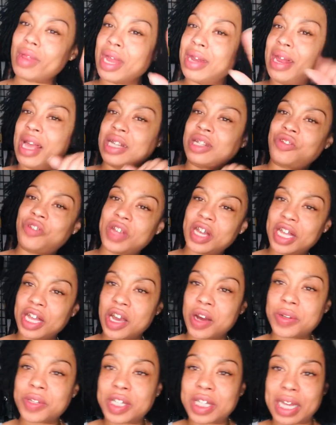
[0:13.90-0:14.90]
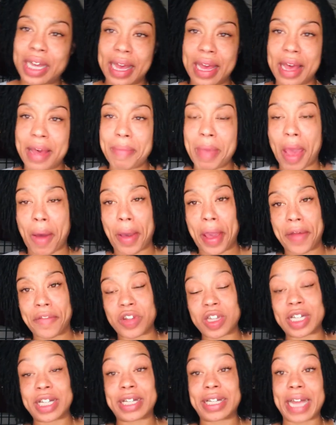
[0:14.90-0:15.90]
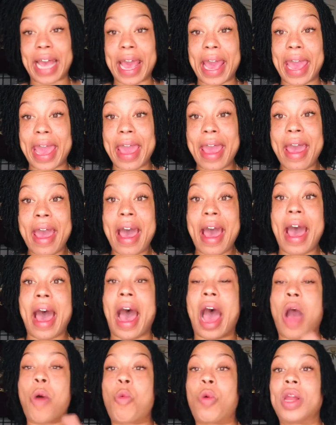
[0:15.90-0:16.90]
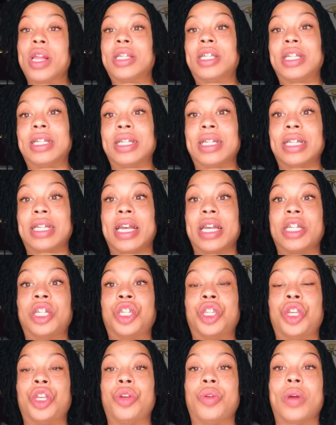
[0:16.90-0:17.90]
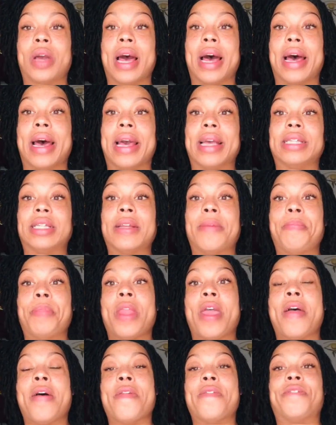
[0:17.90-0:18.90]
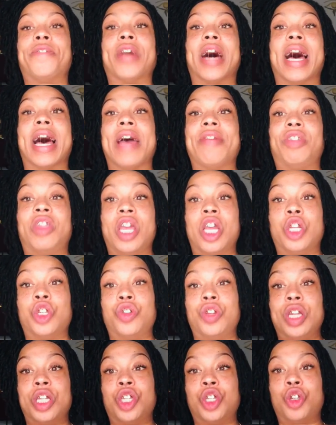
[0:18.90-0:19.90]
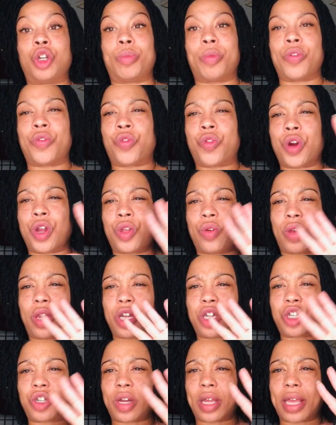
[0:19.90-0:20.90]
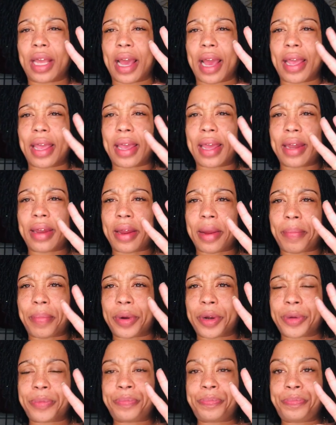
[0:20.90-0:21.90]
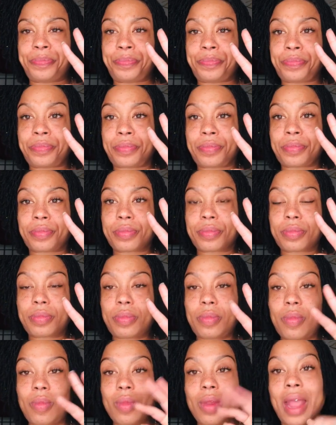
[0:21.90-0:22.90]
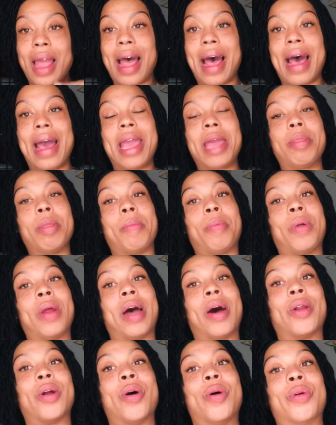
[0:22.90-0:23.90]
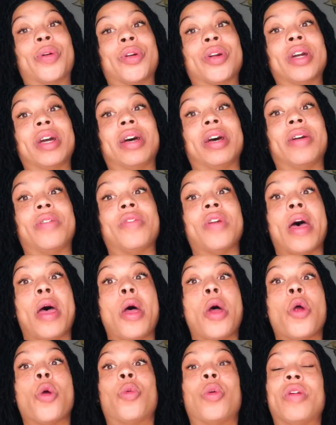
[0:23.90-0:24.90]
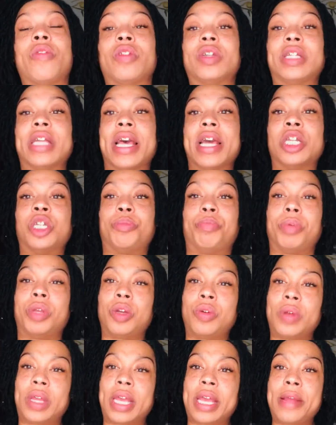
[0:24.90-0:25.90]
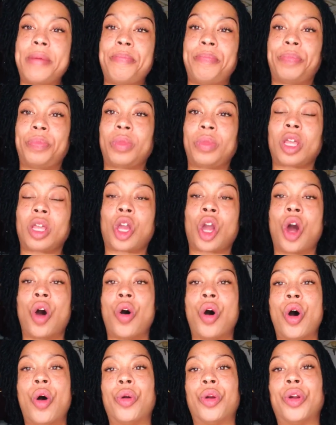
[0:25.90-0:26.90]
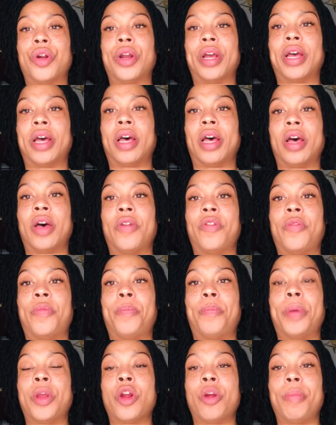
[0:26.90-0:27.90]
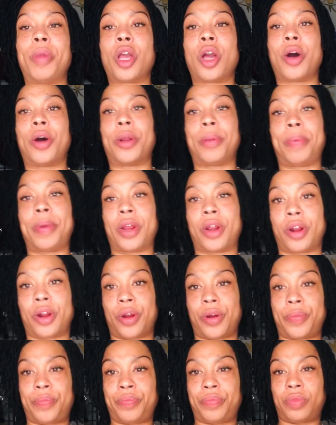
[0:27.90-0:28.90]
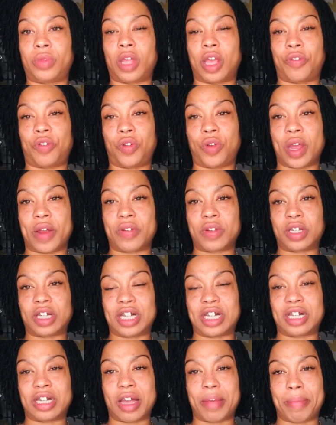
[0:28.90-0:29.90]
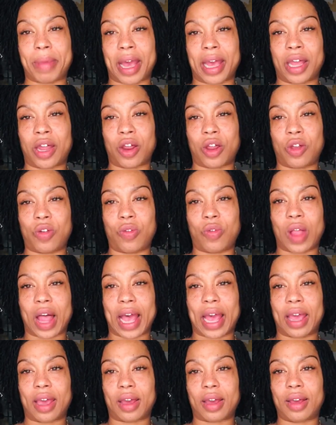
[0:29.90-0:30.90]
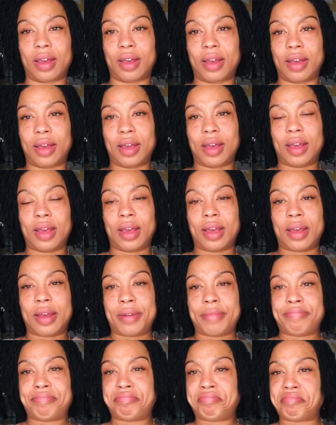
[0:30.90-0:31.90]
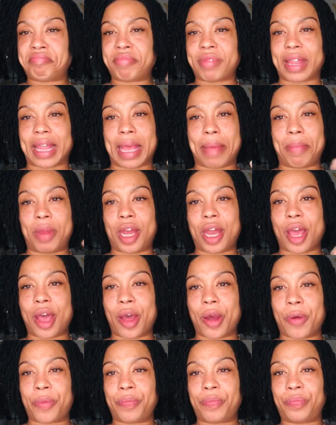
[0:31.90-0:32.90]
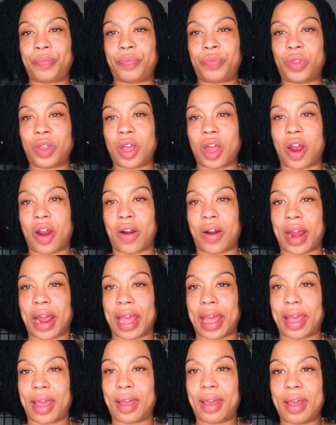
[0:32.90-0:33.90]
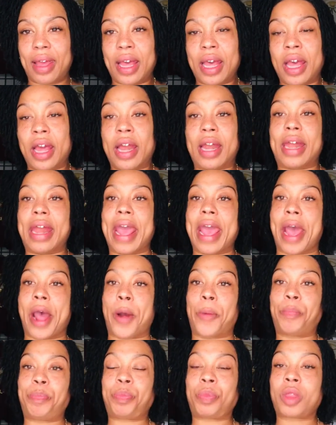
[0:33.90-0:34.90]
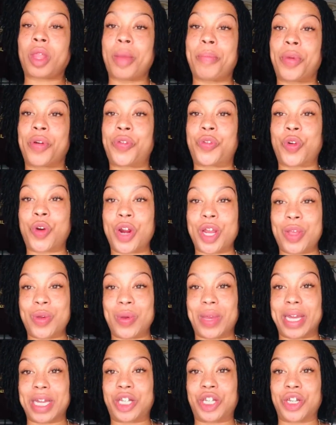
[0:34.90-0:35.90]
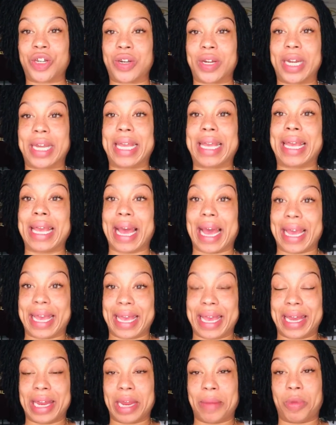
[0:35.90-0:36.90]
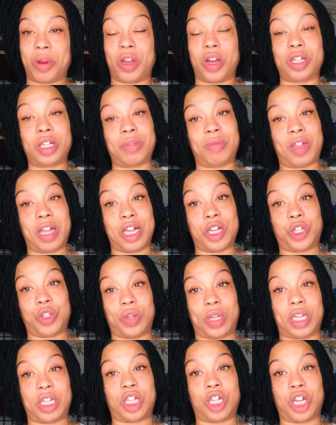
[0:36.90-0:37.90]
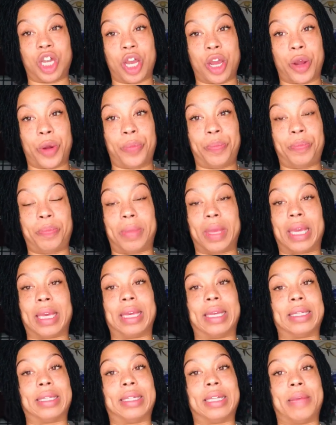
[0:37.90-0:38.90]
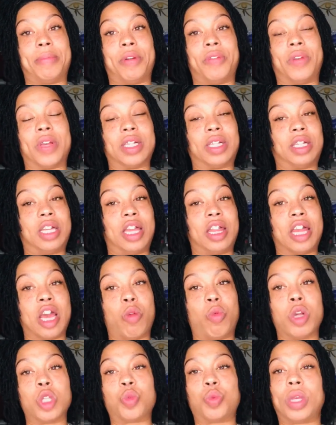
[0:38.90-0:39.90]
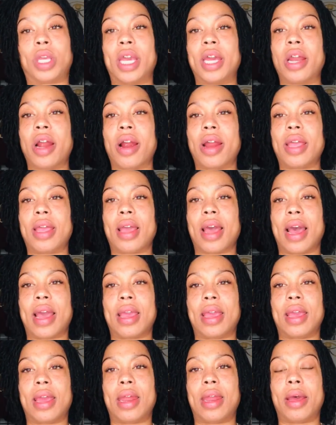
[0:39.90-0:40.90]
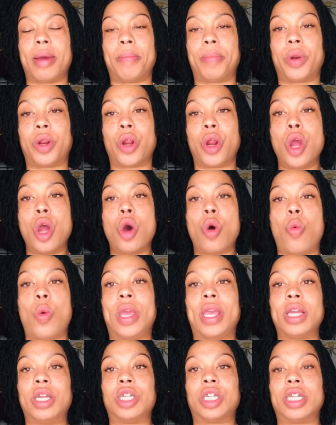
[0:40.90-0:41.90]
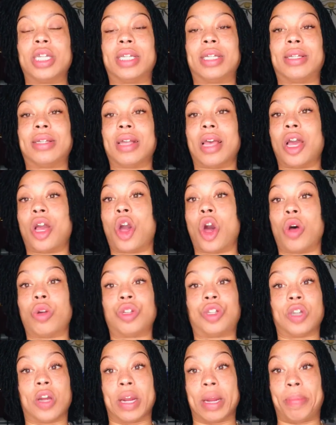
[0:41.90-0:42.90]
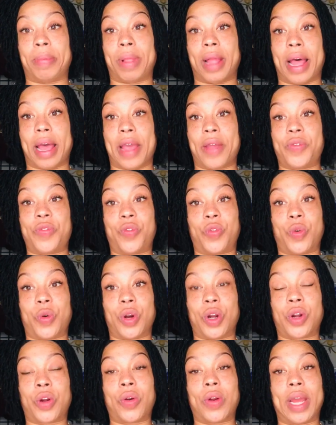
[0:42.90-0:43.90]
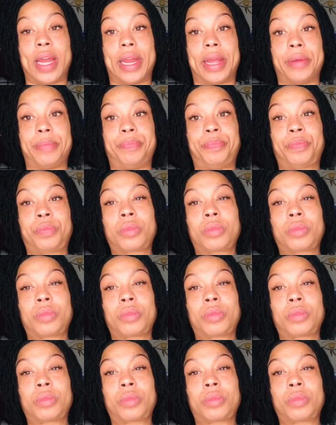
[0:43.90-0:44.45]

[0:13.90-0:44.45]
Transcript: next videos to come. However, today I wanted to discuss to you guys 5 things you need to do before you get your EIN number. I am the proud owner of River's Edge Beauty, co-owner of Pyramid Gold Apparel. If you ever see something back here you like, let me know. All right, now before you get your EIN number, there's some things you need to know, because some of us think that once we get our EIN number we can just go start applying for credit,